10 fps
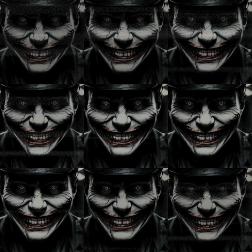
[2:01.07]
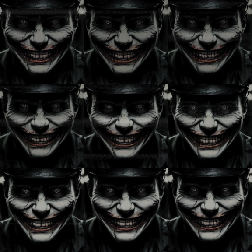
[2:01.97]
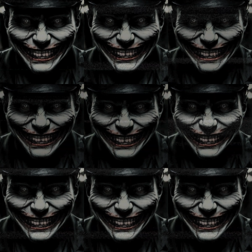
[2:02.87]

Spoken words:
on top of mine as her blue eyes twinkled.